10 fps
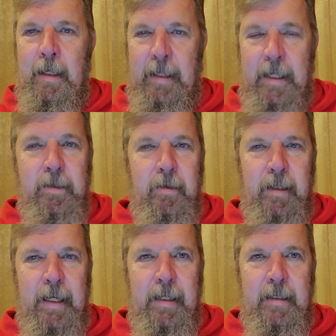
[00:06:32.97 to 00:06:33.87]
These are
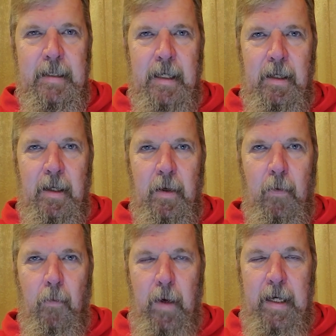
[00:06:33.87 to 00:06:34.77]
things that
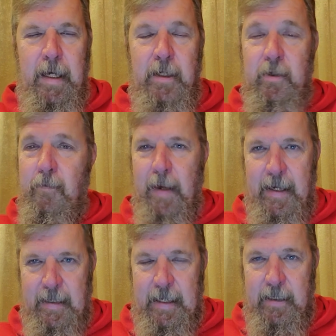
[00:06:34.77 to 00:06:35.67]
we need to
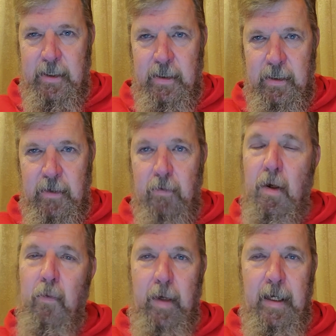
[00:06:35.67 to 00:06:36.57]
pay attention
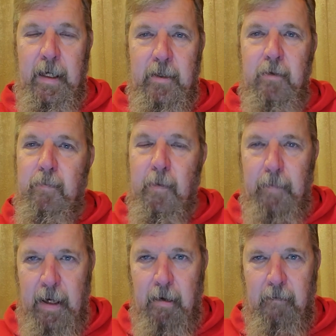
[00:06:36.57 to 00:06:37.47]
to. We need to
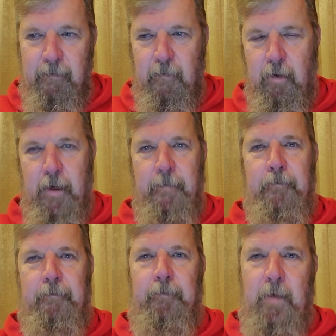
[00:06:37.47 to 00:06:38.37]
prepare for,
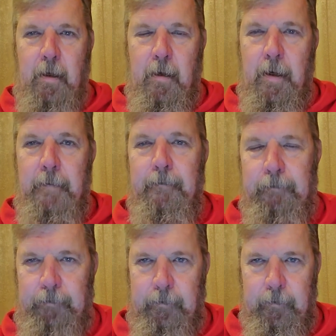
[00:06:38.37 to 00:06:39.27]
right?
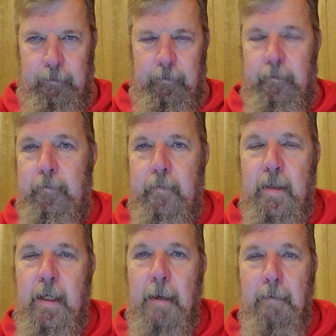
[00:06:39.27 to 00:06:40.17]

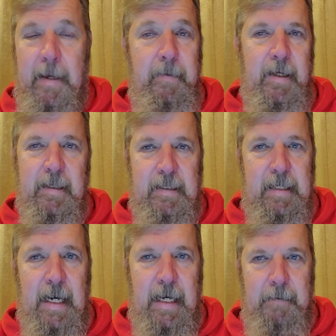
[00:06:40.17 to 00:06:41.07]
Maybe it's
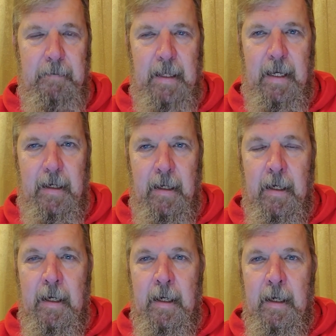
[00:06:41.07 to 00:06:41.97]
time that